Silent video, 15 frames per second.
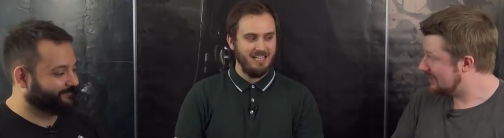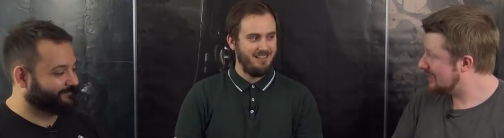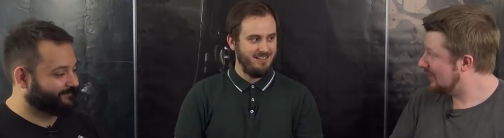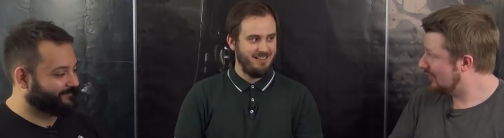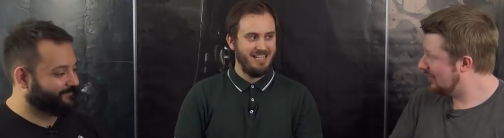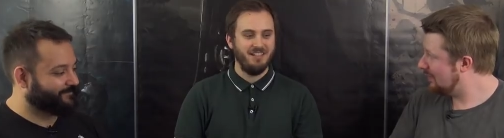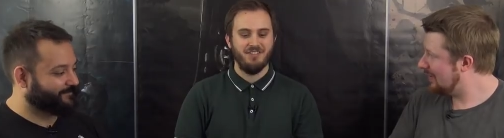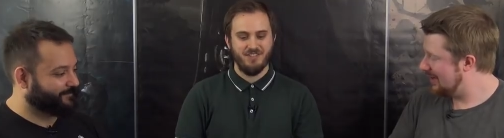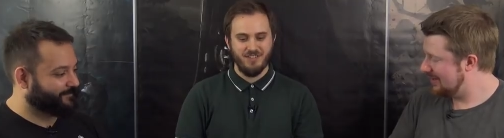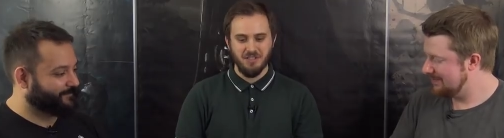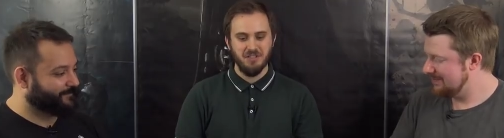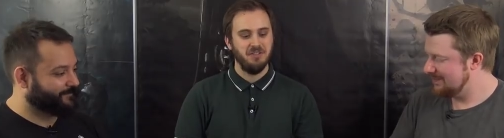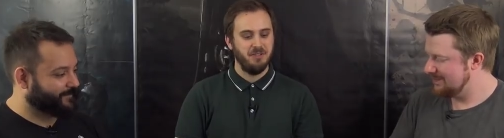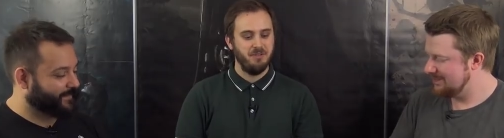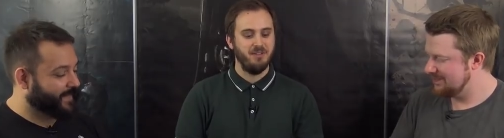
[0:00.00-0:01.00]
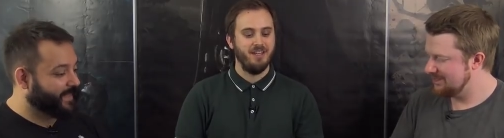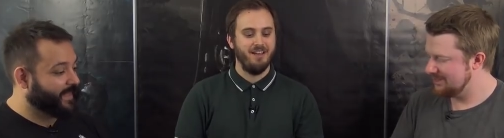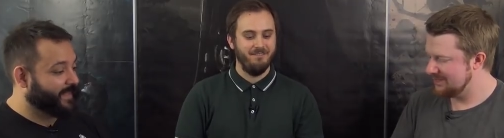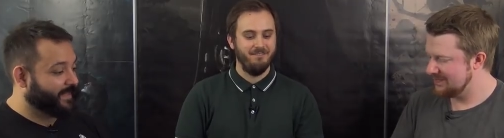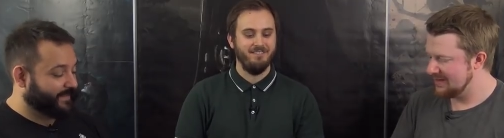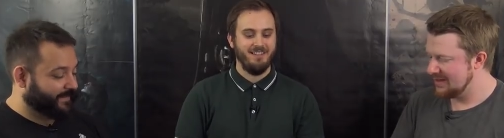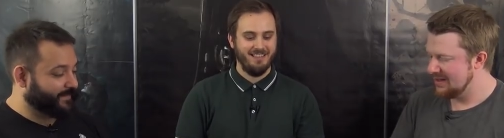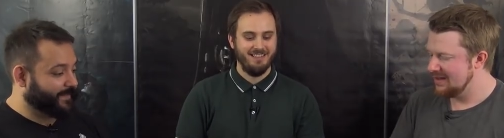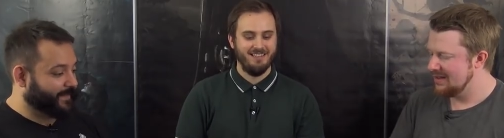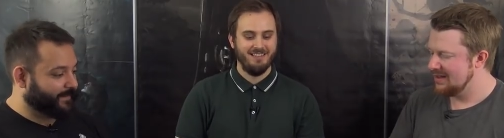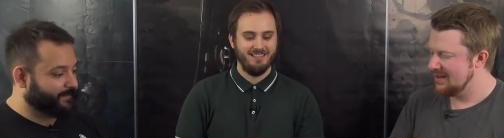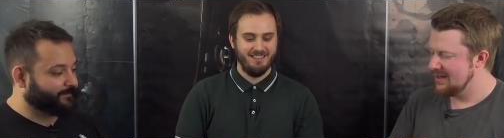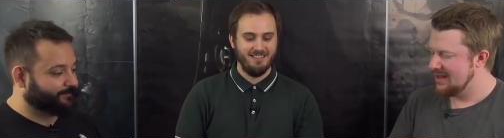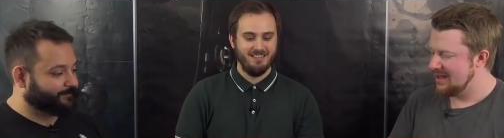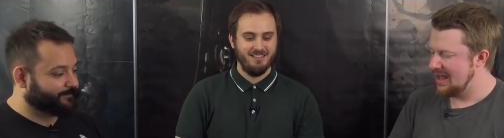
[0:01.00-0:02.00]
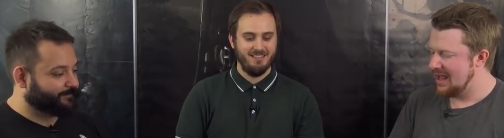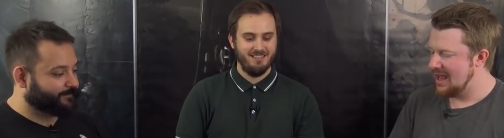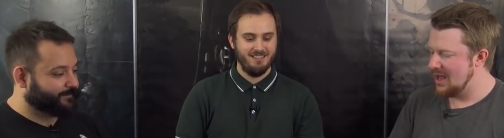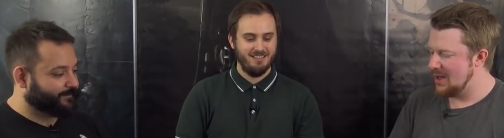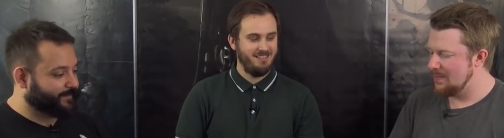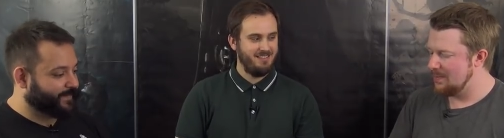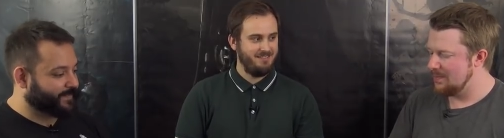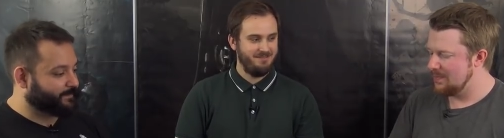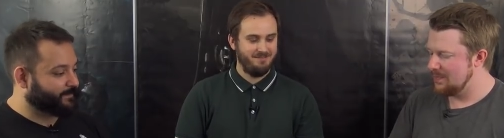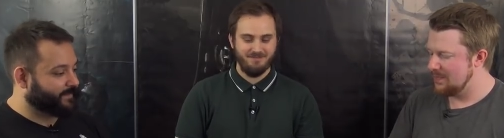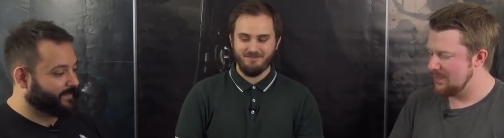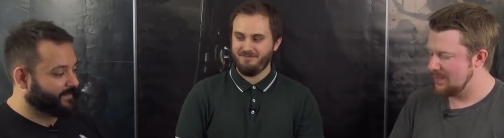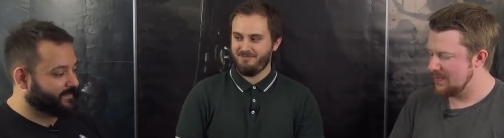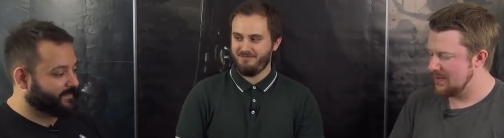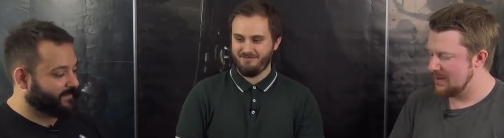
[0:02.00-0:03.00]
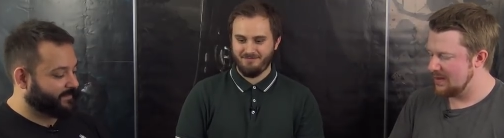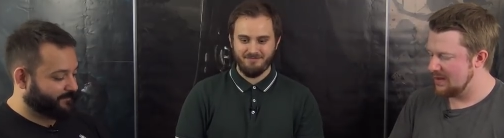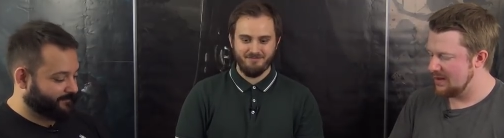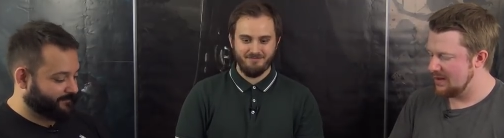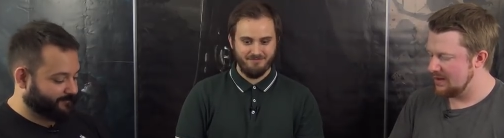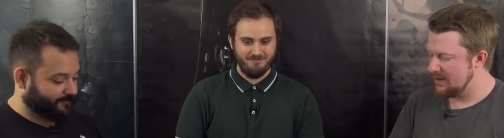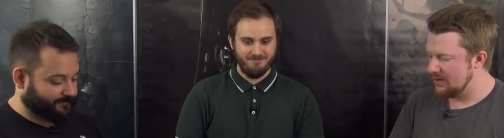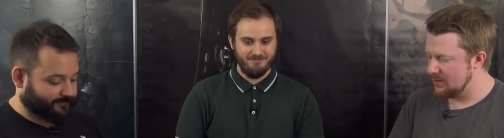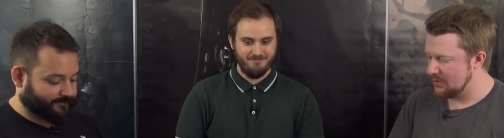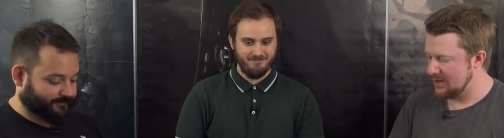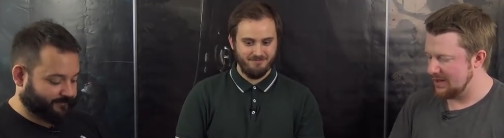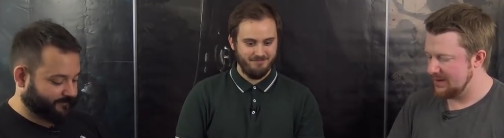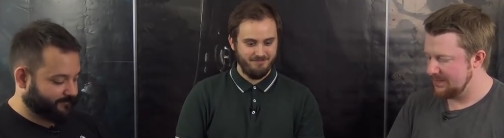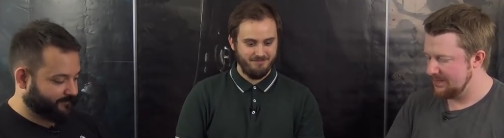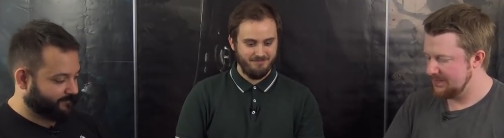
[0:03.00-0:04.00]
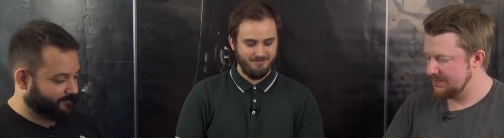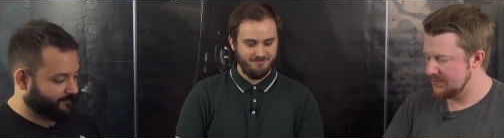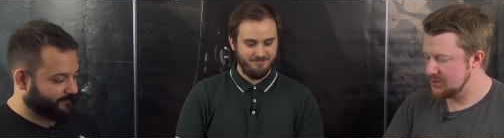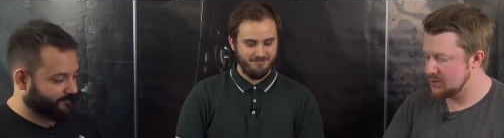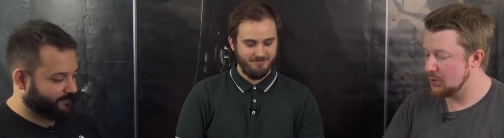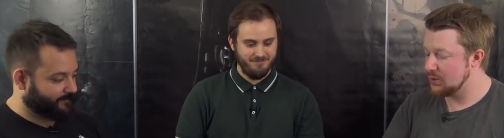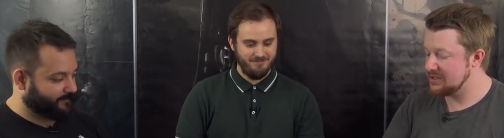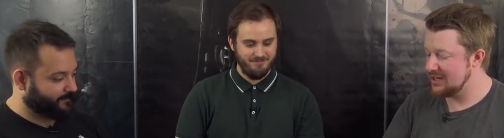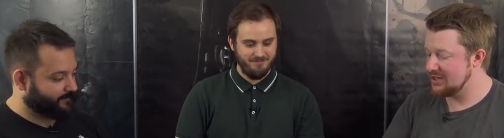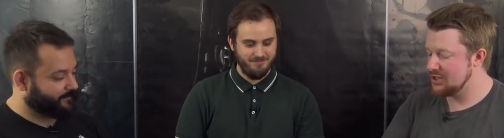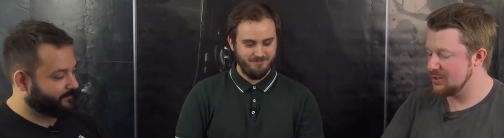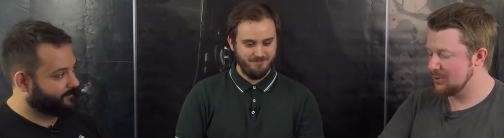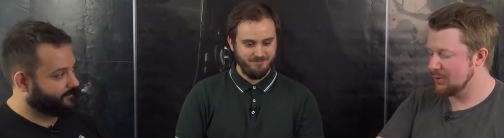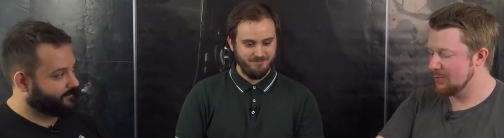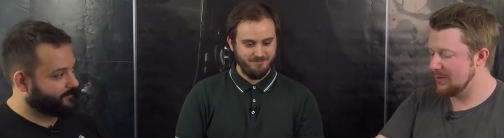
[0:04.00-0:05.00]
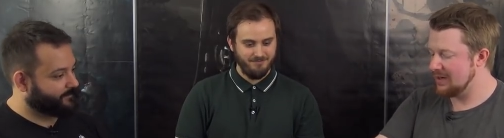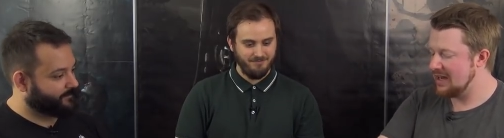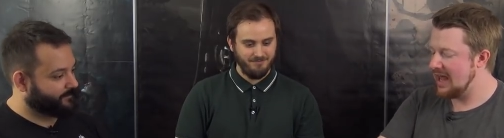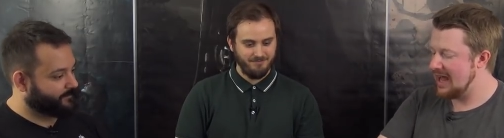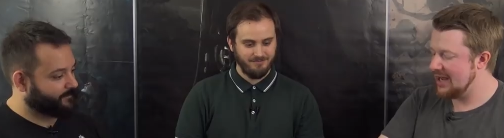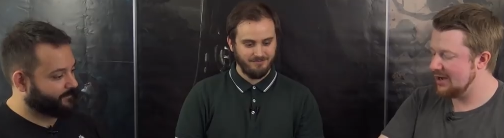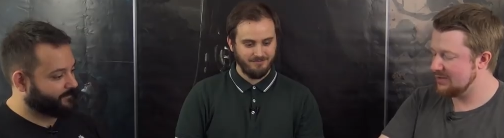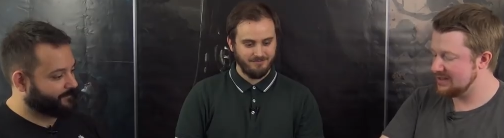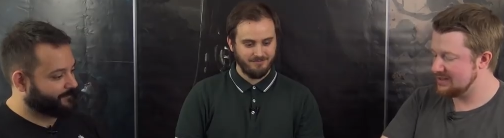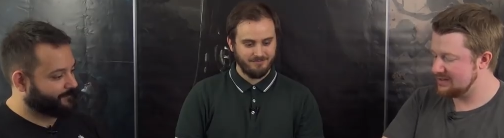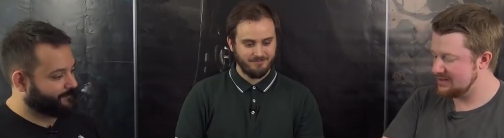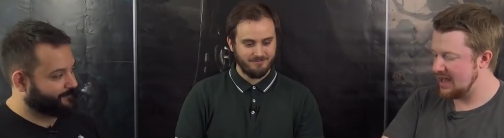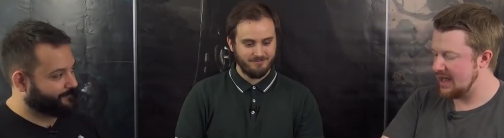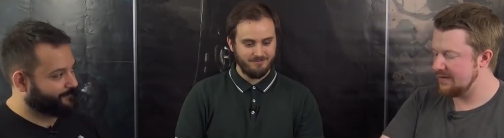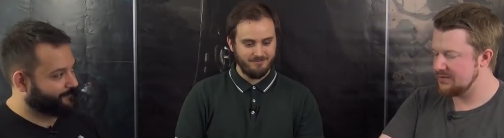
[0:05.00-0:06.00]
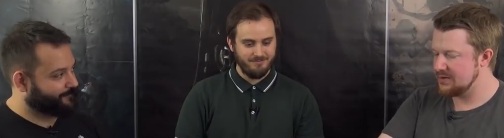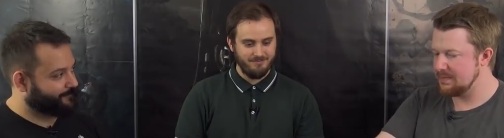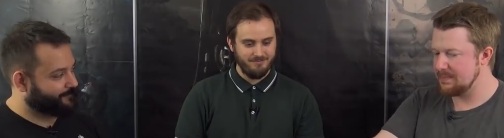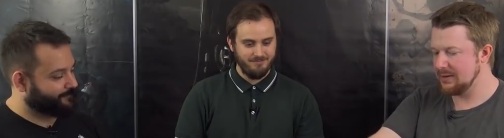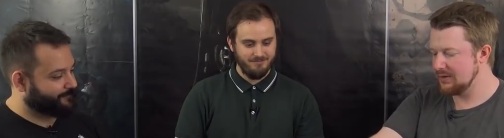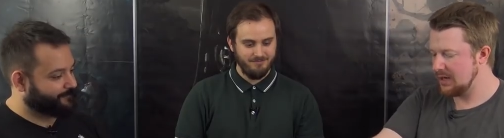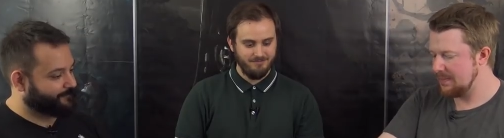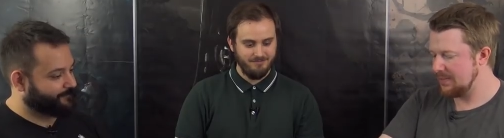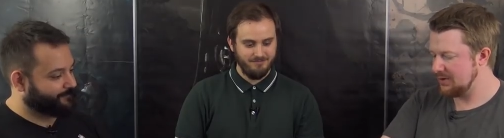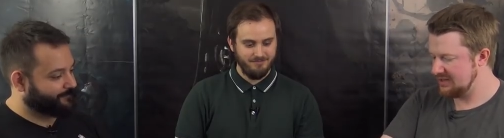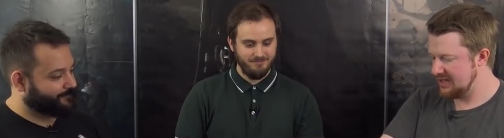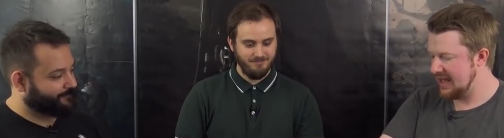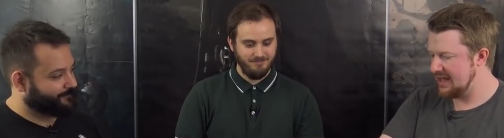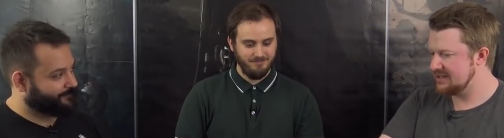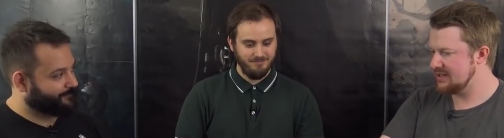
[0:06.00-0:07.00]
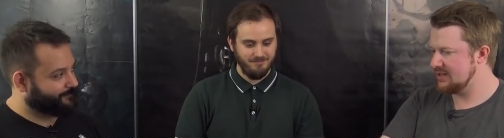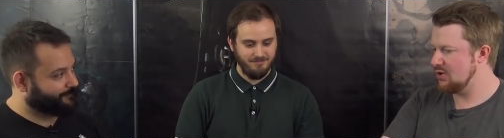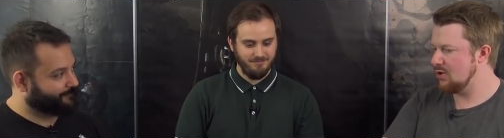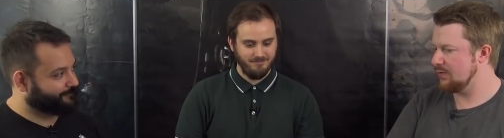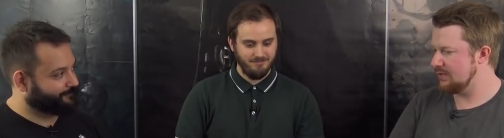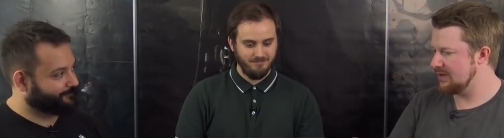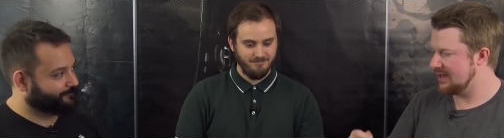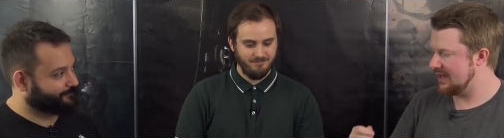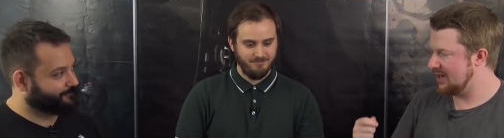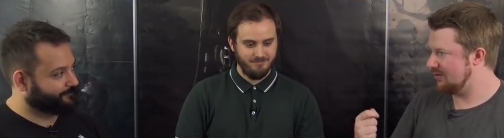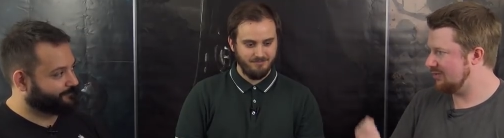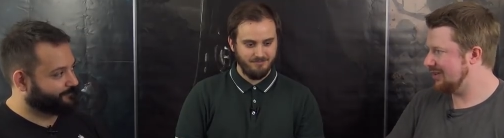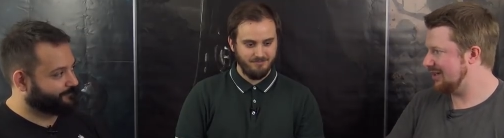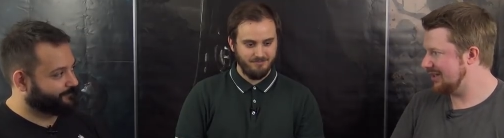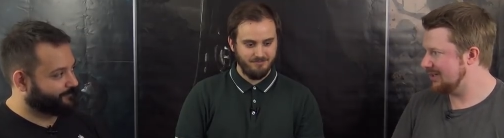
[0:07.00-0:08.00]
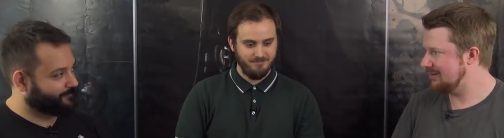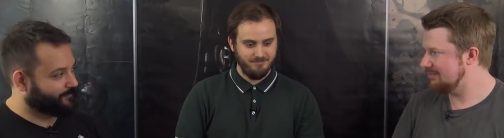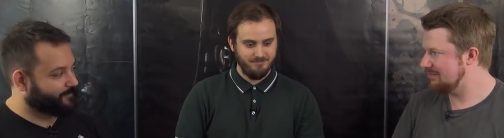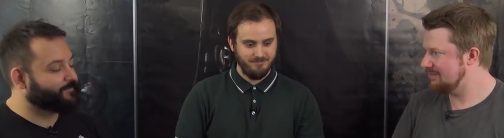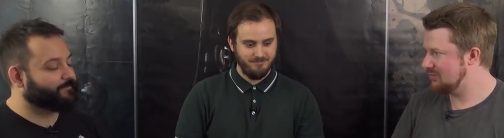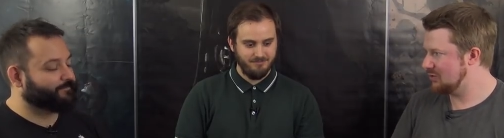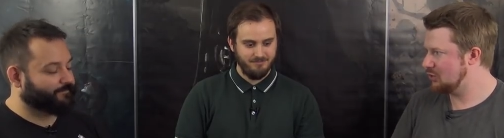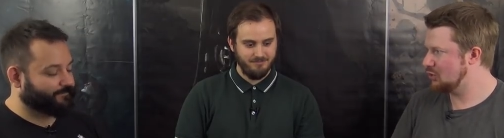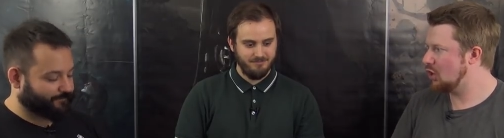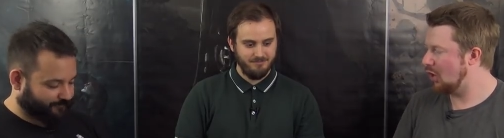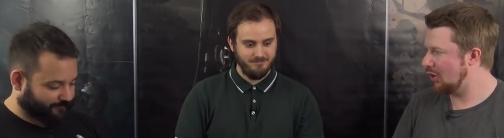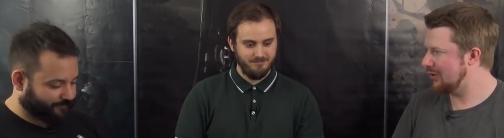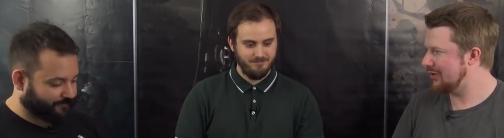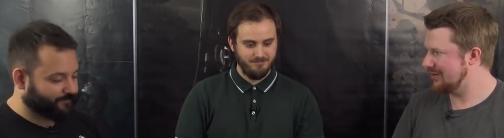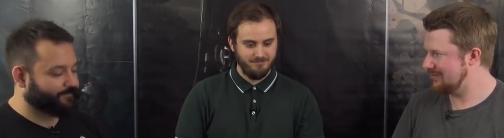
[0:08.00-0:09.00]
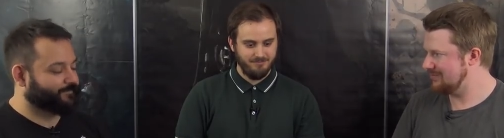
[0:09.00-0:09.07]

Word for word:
Speaker 1: still Let's still do that. Yeah. Um, yes, please. Okay. So essentially, we're going to rely on the staff to build up our tests and hopefully get a really solid